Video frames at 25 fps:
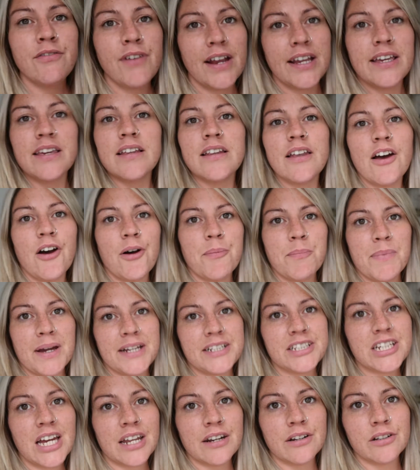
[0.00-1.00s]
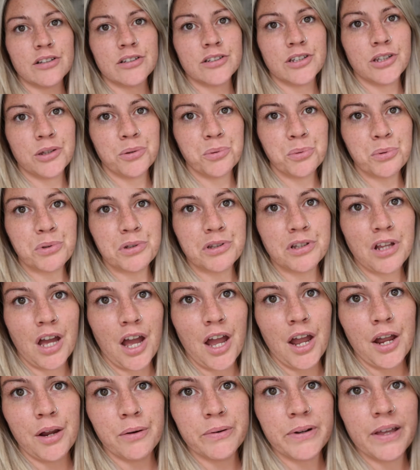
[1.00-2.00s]
a regular on my channel, you will
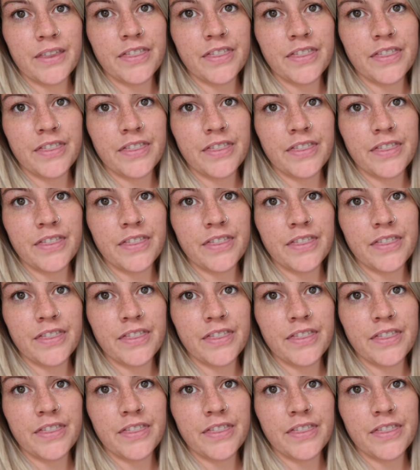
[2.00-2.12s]
know